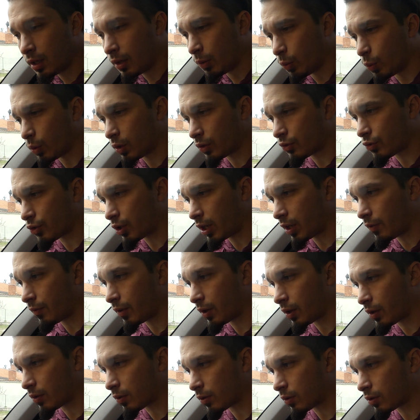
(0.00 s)
while
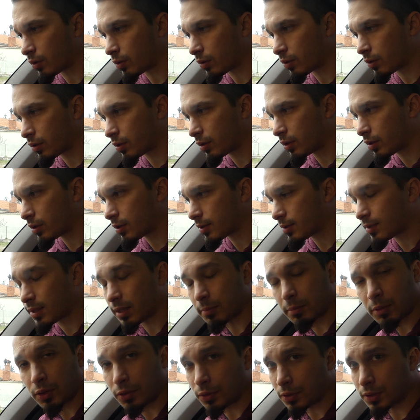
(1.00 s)
driving, or
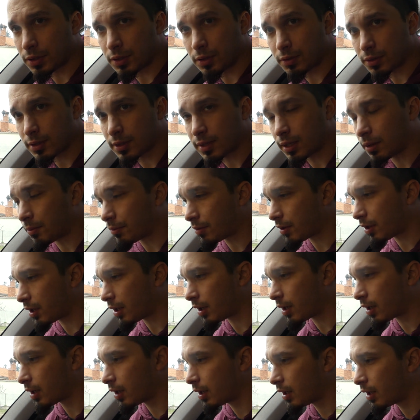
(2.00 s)
some noise or
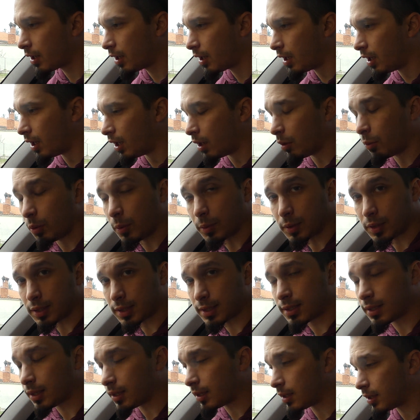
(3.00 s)
something. We will
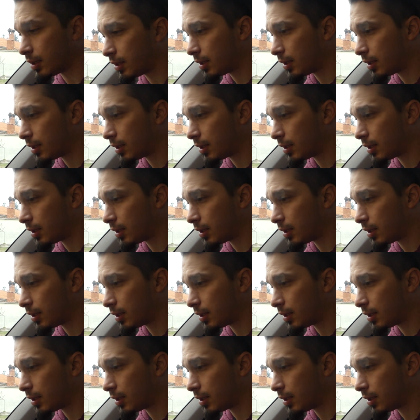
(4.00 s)
see.